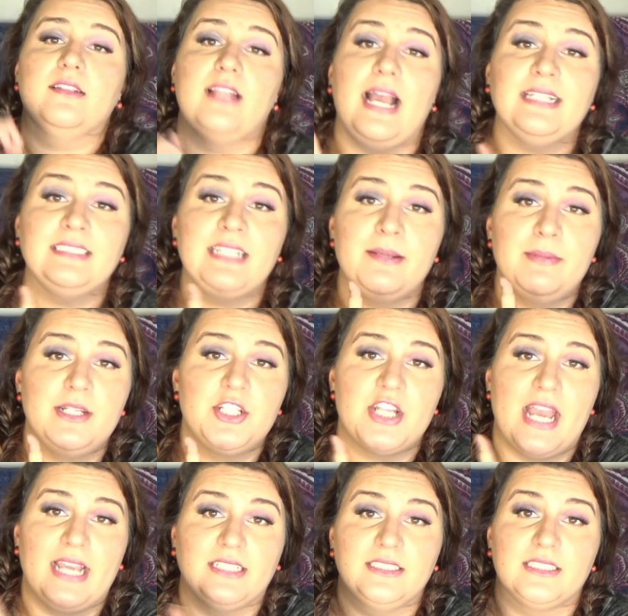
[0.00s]
Last time I
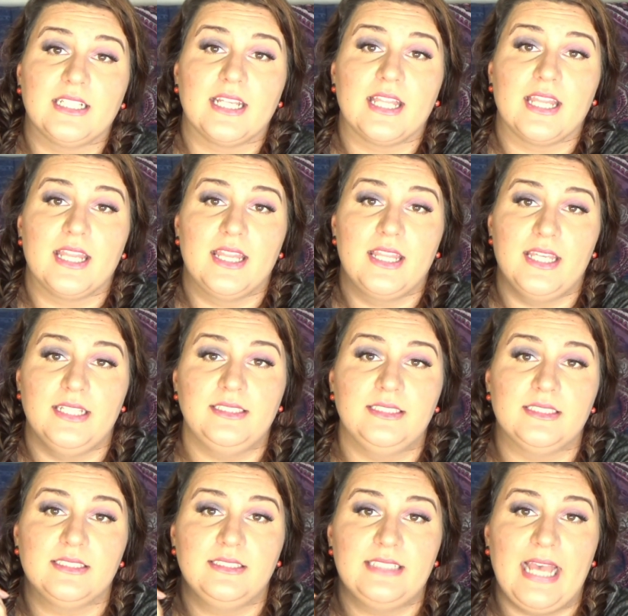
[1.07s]
checked, this
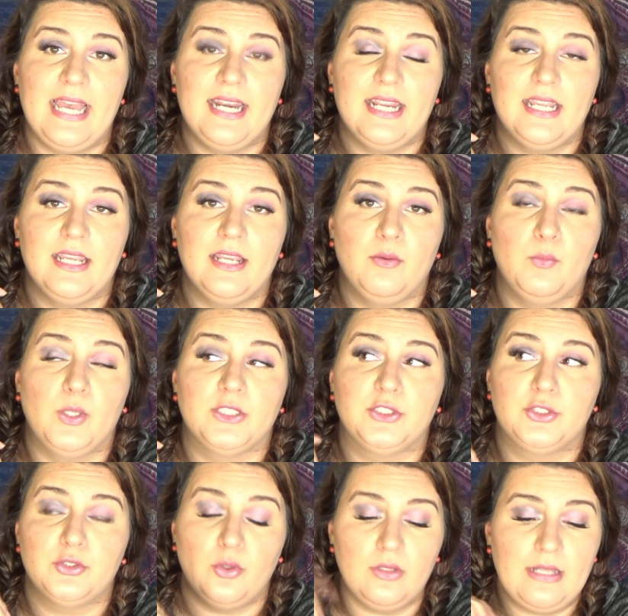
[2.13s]
set was
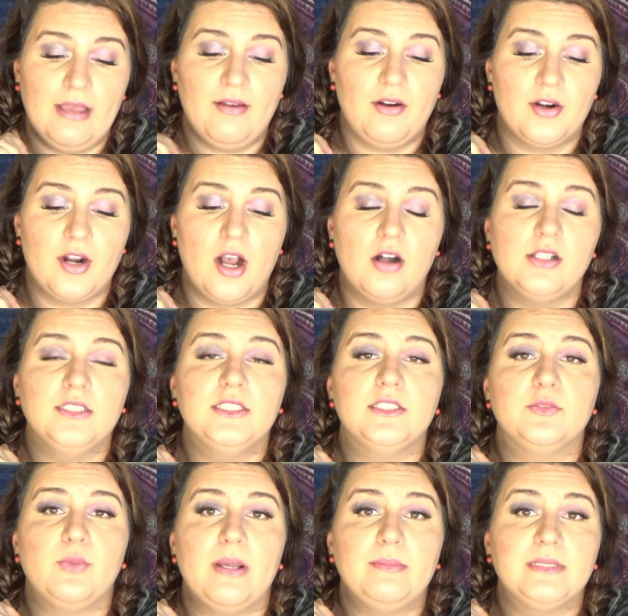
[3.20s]
sold out on
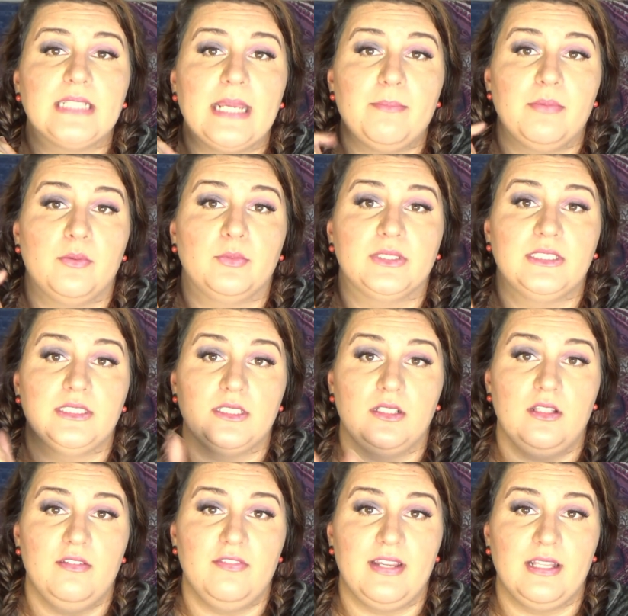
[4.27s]
Ulta's website but was
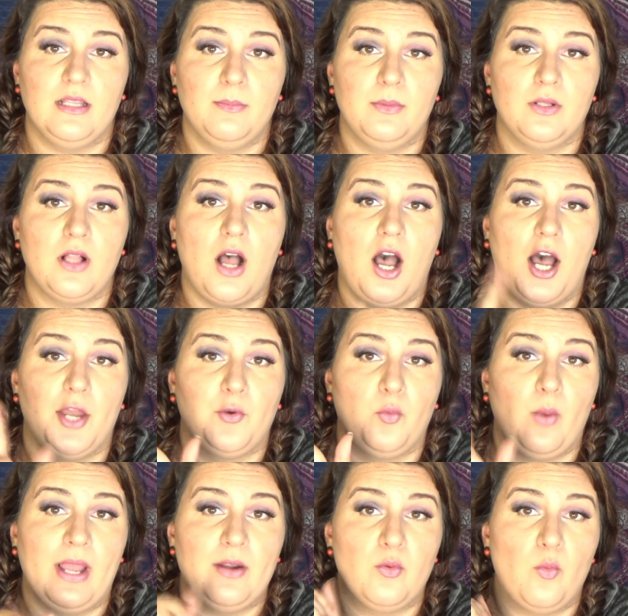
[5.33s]
still available on
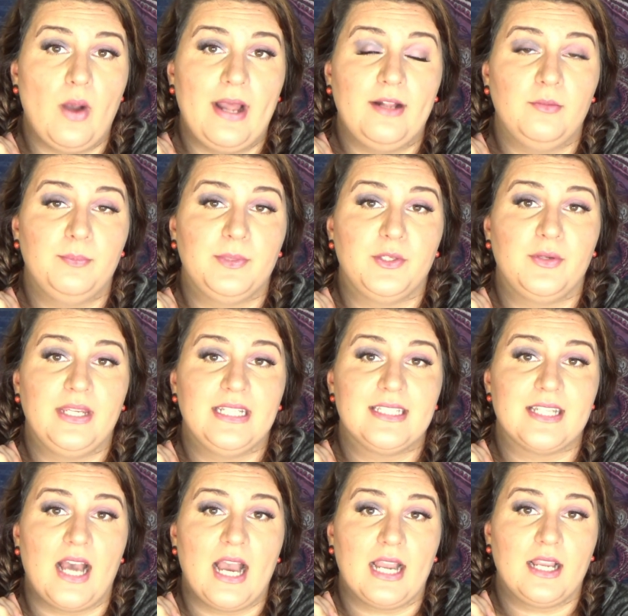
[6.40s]

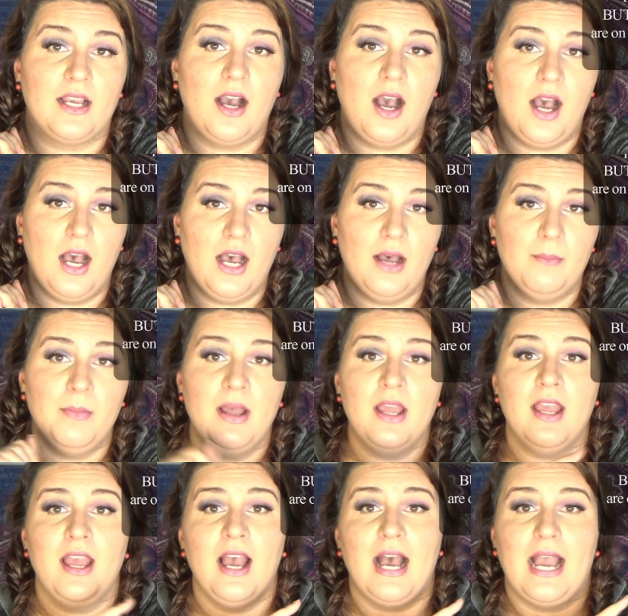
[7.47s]
wetnwildbeauty.com.
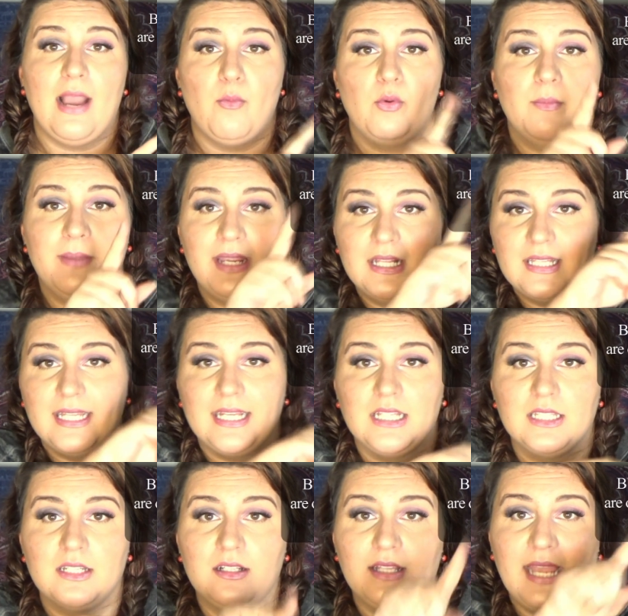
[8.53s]
I will make like a
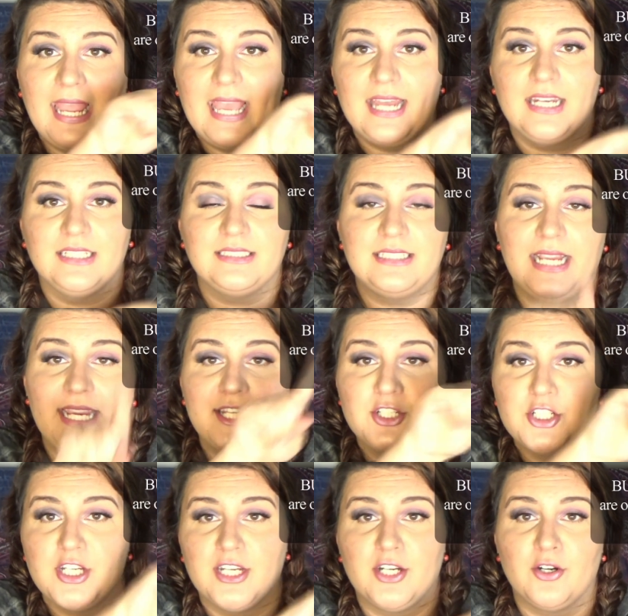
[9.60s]
little
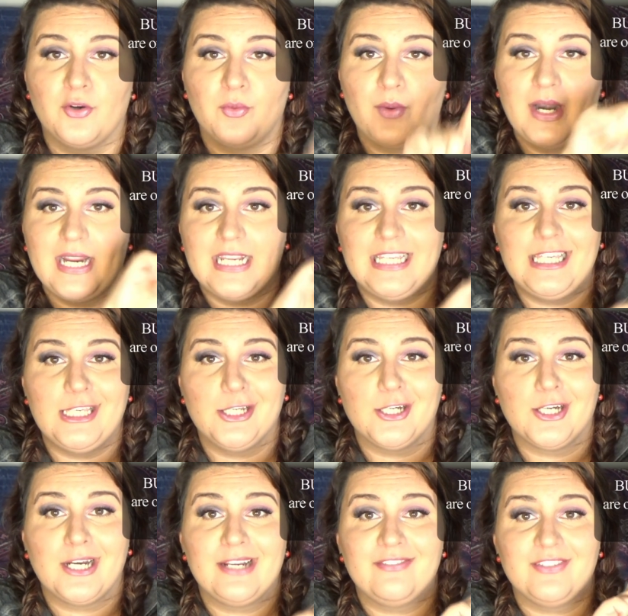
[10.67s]
annotation right
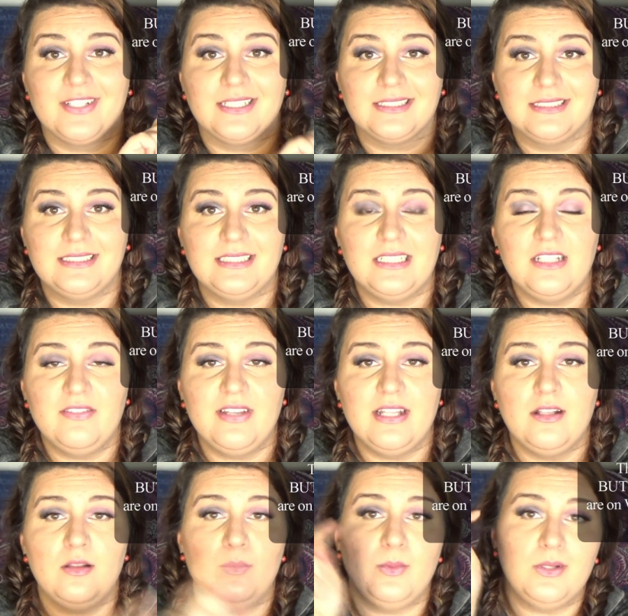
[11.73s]
here if it is still
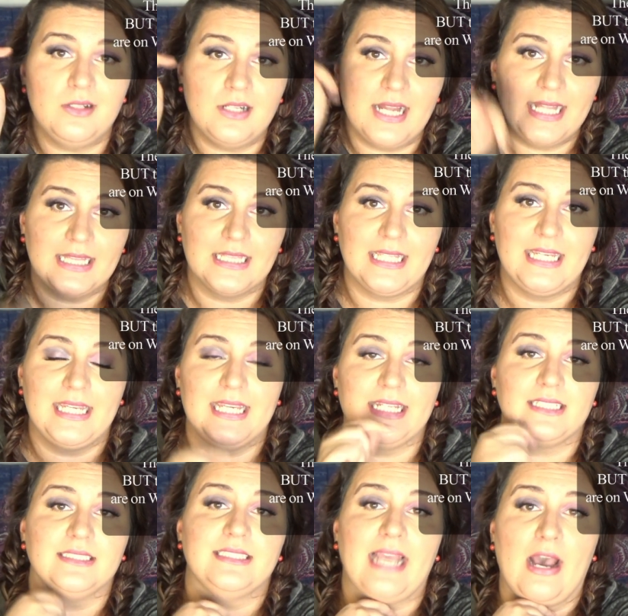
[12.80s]
available and link
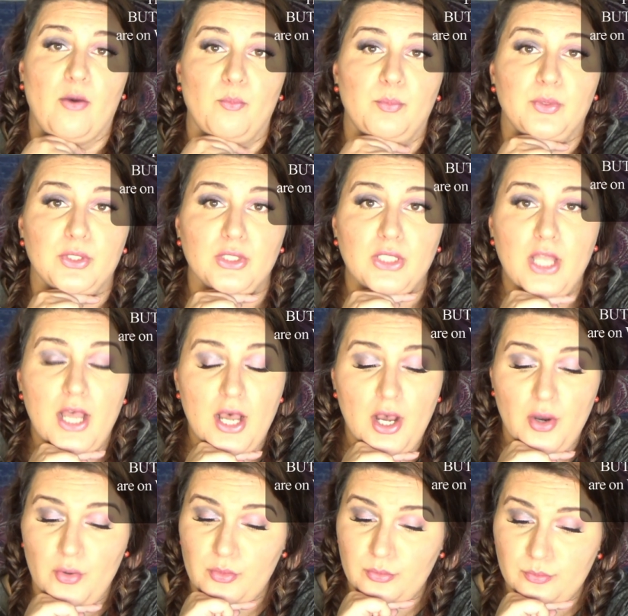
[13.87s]
it down
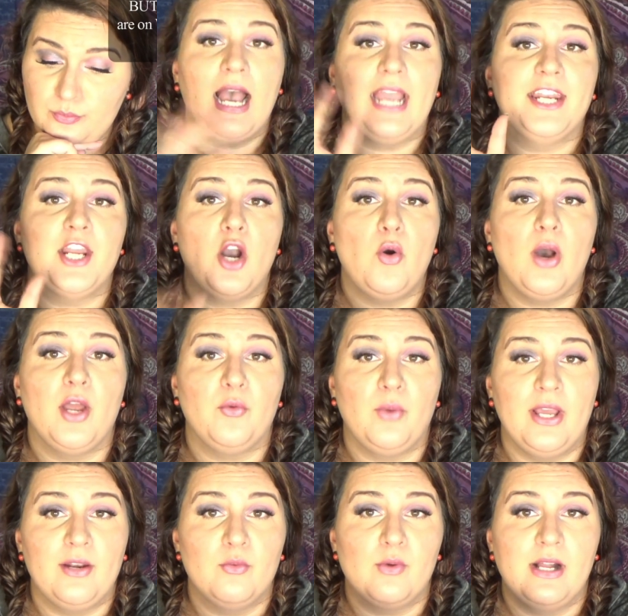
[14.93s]
below. I know on
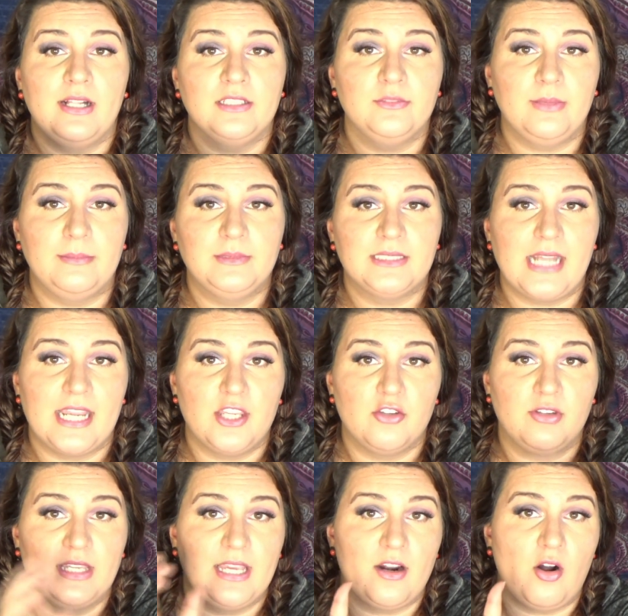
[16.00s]
Wet n Wild's website you
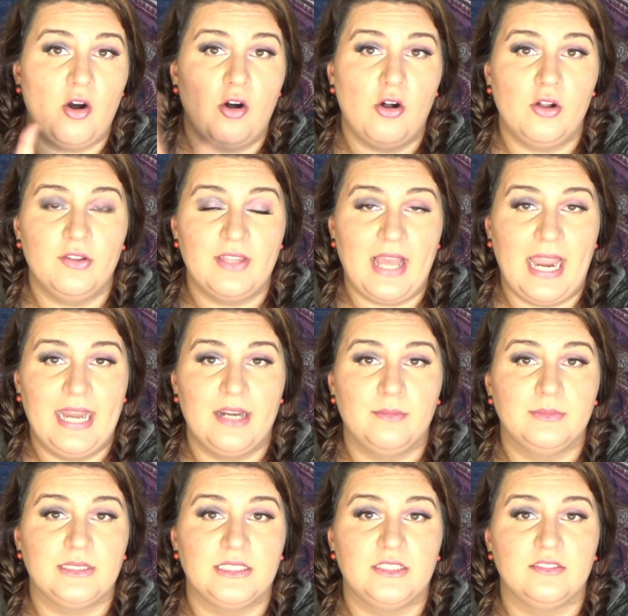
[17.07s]
can get all the
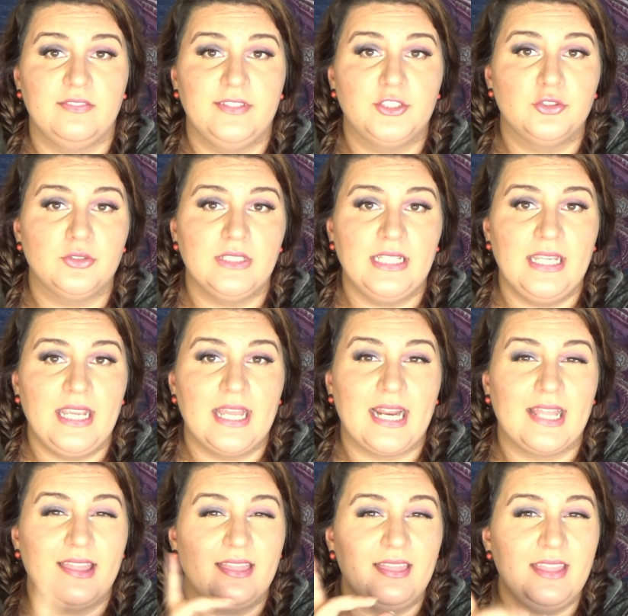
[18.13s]
items individually and
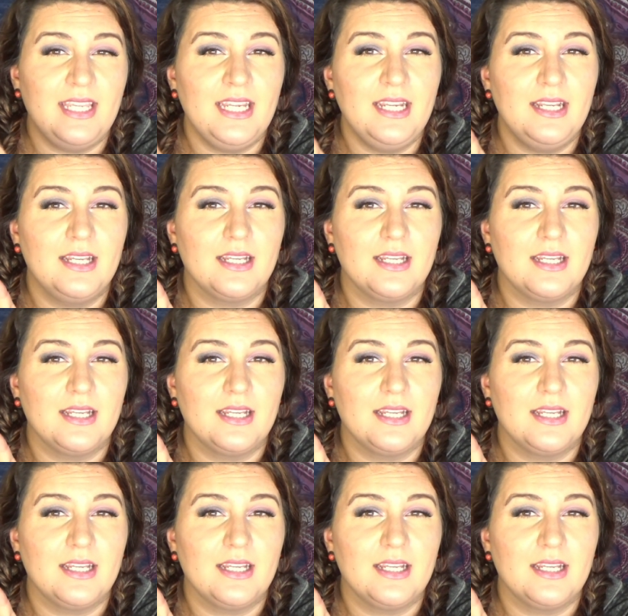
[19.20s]
I think